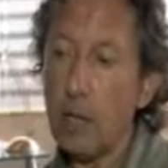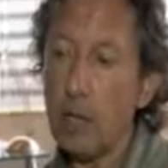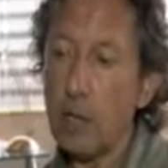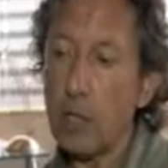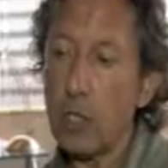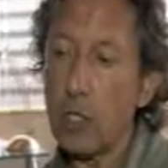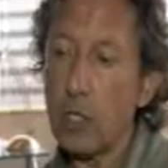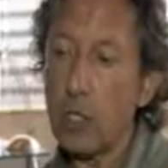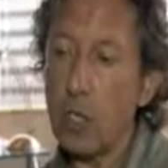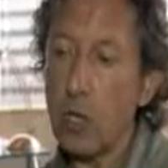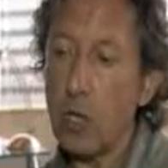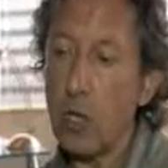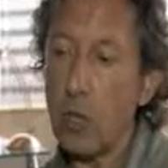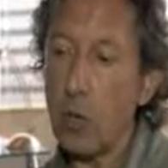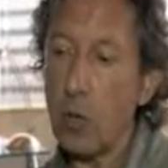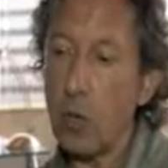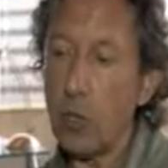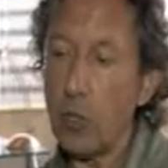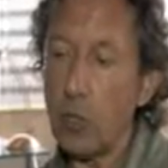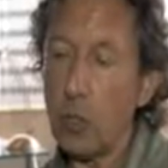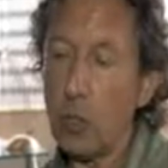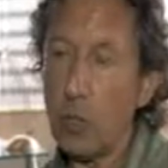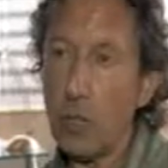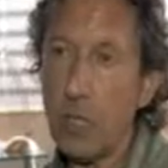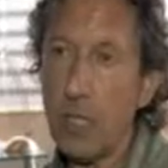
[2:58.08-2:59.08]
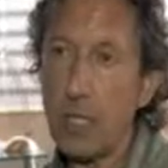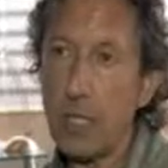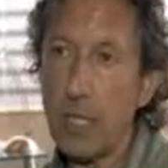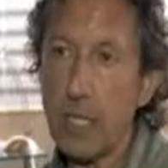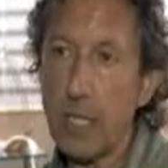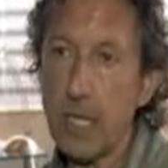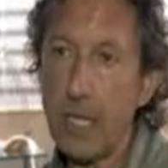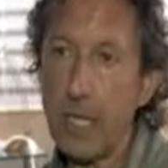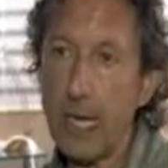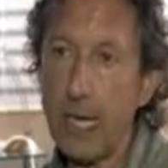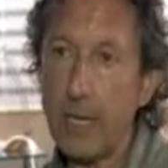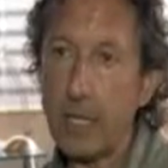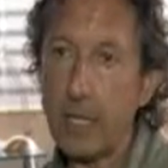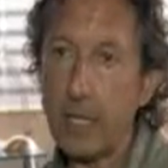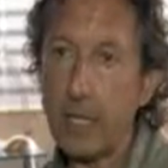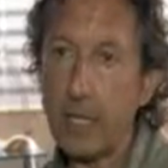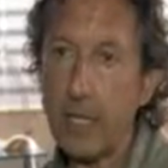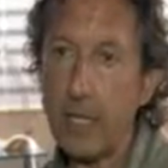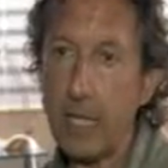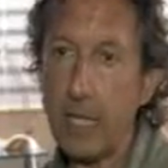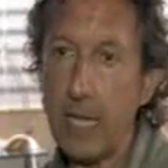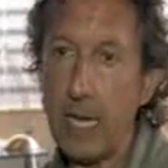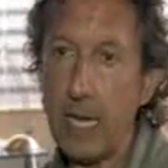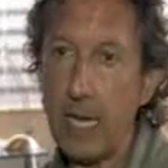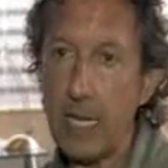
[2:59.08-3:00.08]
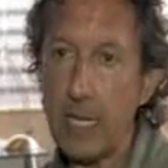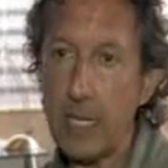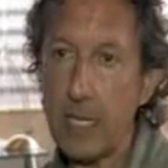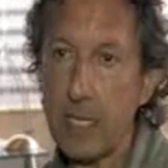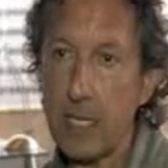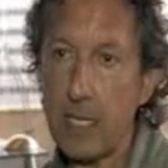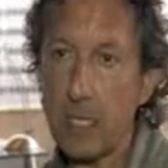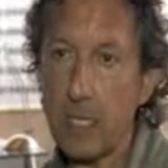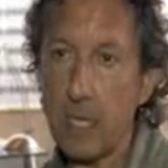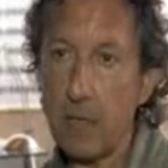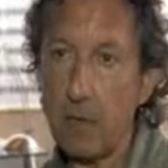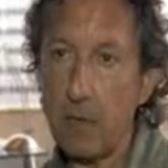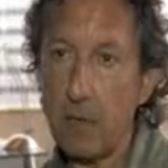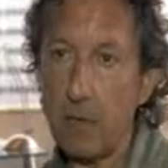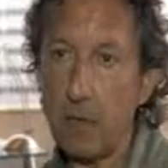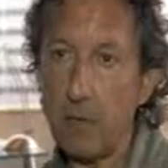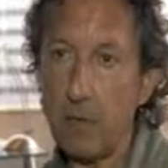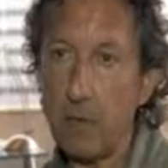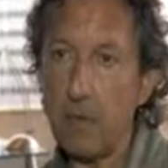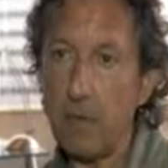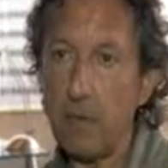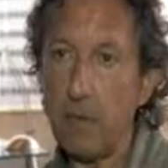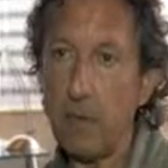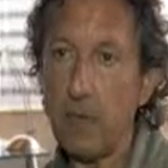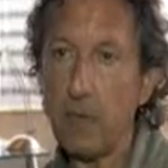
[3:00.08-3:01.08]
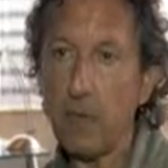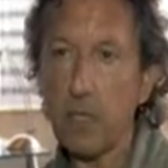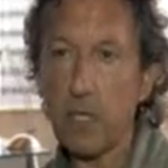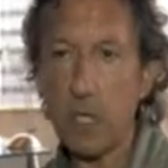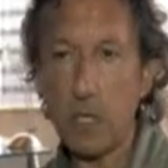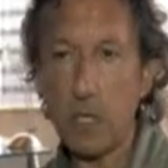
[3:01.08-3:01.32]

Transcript: So you will see that it has very